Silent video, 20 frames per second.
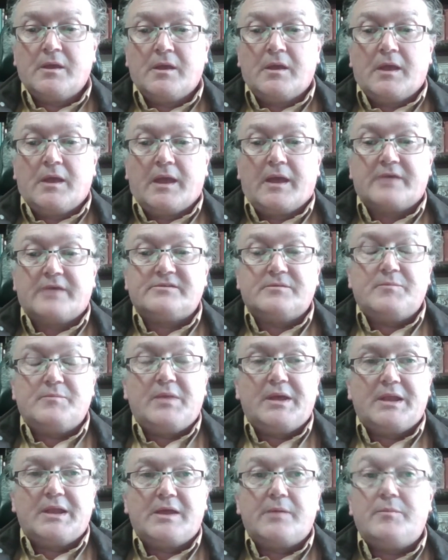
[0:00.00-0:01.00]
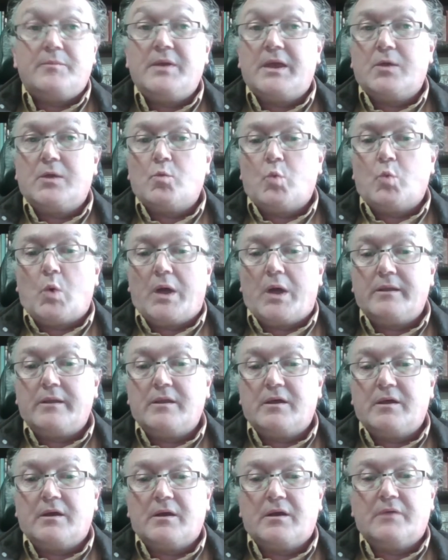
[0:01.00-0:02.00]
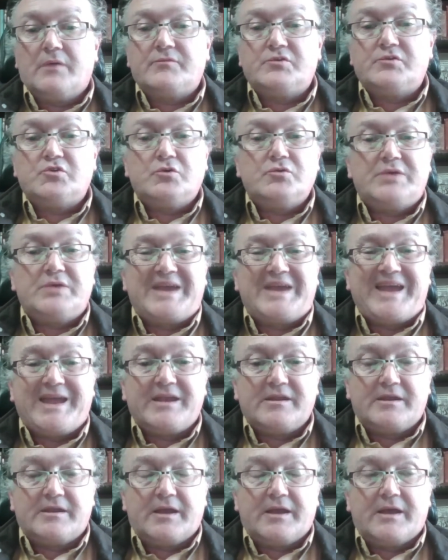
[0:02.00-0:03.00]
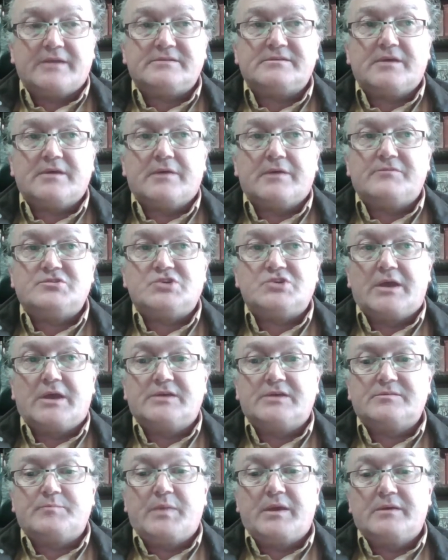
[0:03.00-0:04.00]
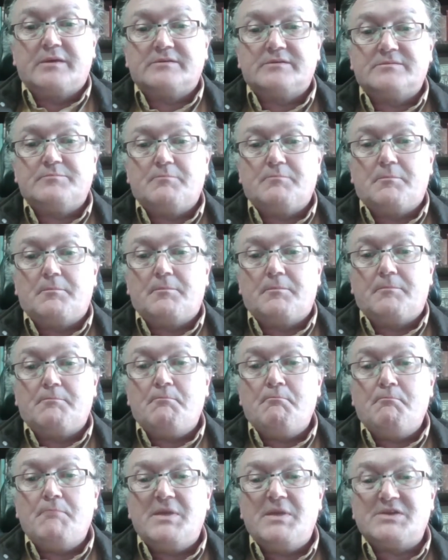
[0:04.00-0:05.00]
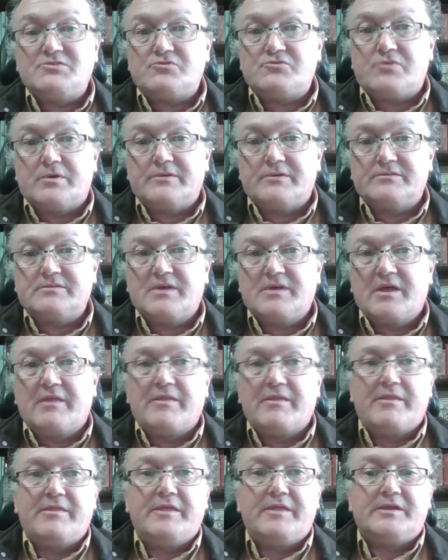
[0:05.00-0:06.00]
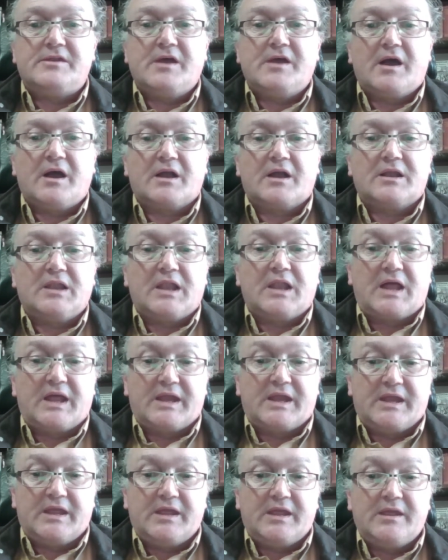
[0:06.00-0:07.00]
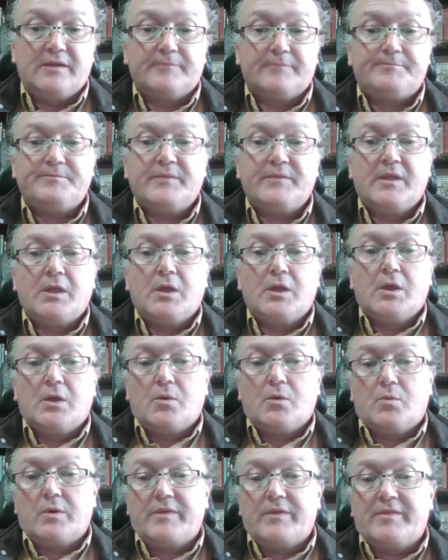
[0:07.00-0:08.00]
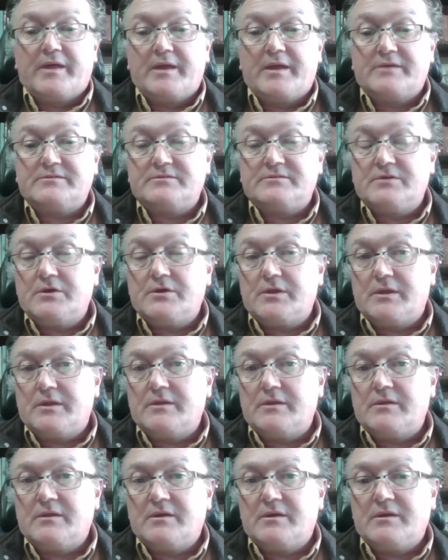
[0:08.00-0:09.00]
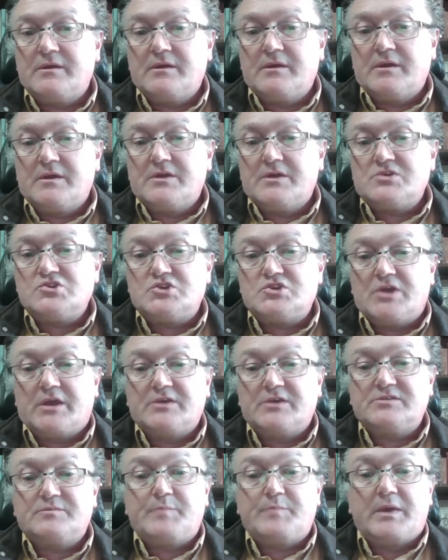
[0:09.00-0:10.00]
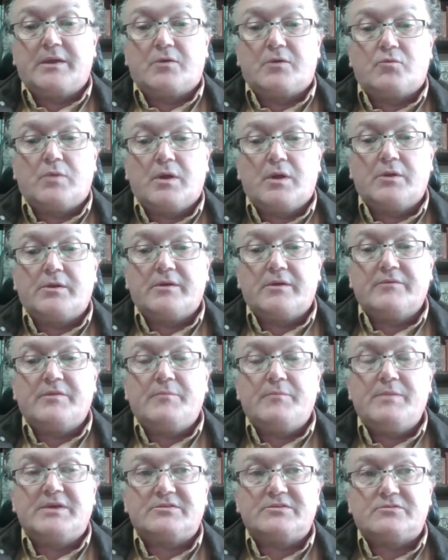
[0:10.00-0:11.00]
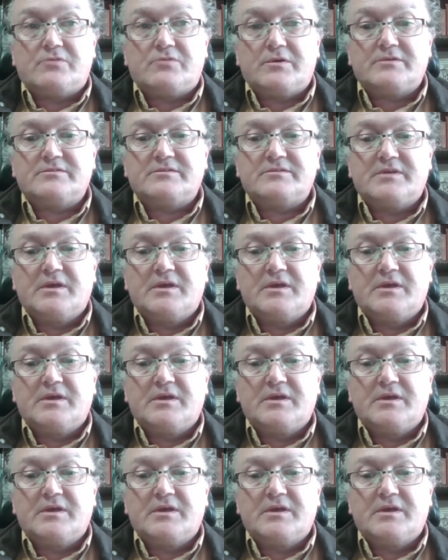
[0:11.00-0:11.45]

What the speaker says: as Emilia being one of two candidates of Shakespeare's mistress, the Dark Lady, where they asserted Shakespeare wrote of the mistress,